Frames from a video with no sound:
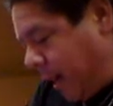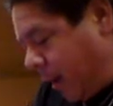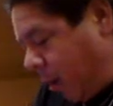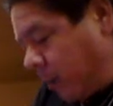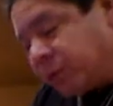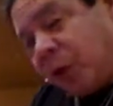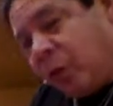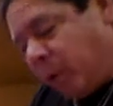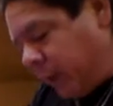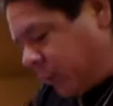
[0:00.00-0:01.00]
almost all the
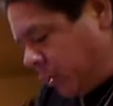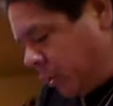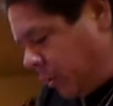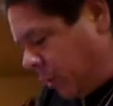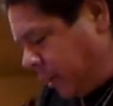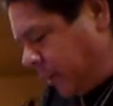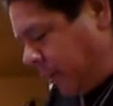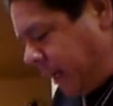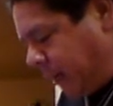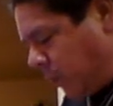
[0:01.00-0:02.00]
way through
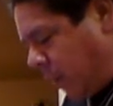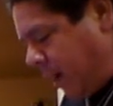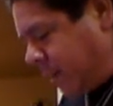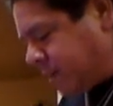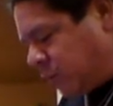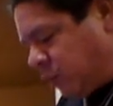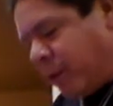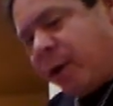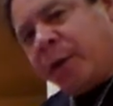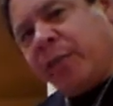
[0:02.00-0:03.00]
lengthwise to where
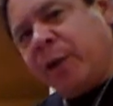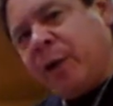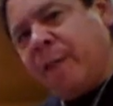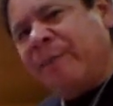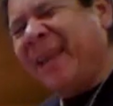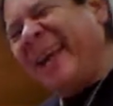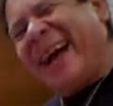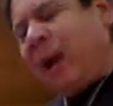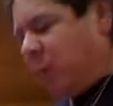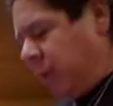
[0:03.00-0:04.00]
they're thinner. I
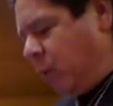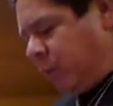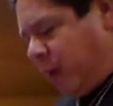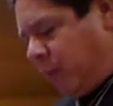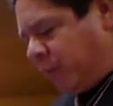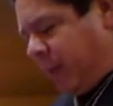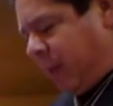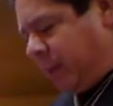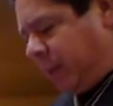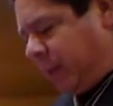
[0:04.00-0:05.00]
really don't care for that
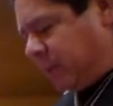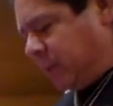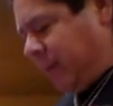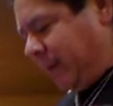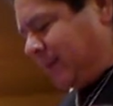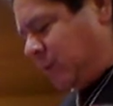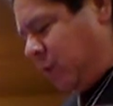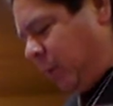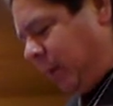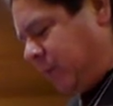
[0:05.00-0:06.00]
because it makes it too
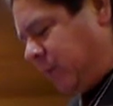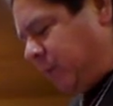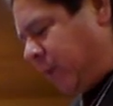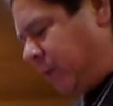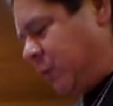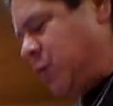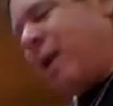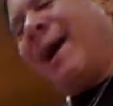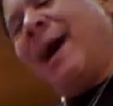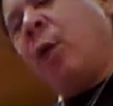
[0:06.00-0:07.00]
easy for them to
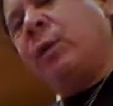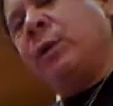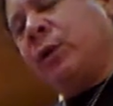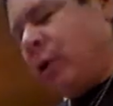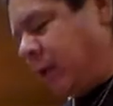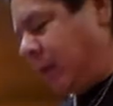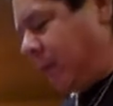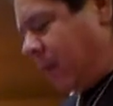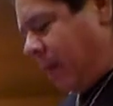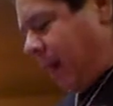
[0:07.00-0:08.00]
dry out when you're cooking them.
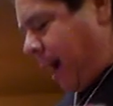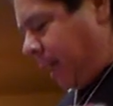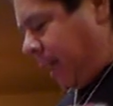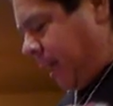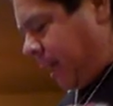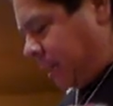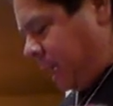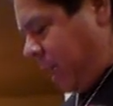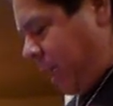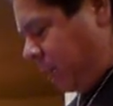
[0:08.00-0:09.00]
I like it to
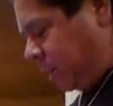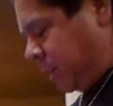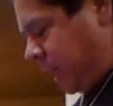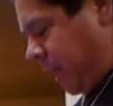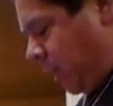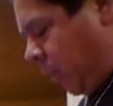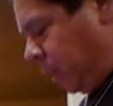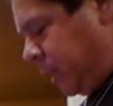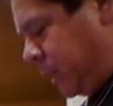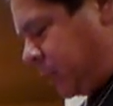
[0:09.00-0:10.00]
be able to kind of hold
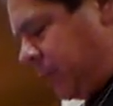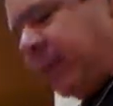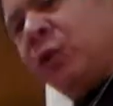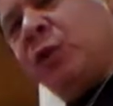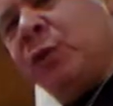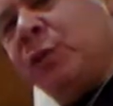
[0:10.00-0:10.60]
in some of the juice